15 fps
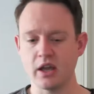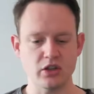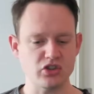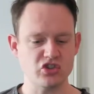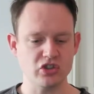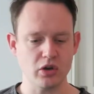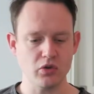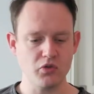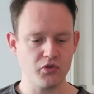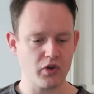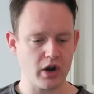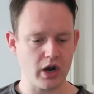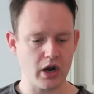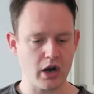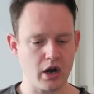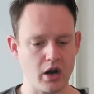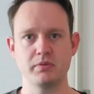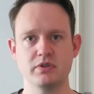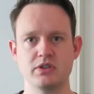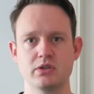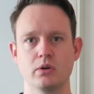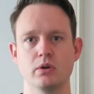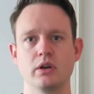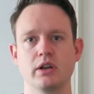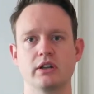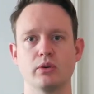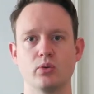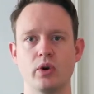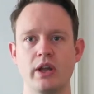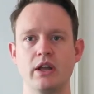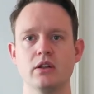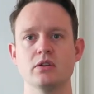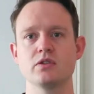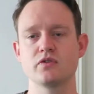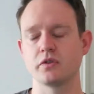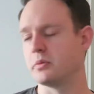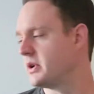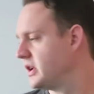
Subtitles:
And so far, I've been storing like the rails from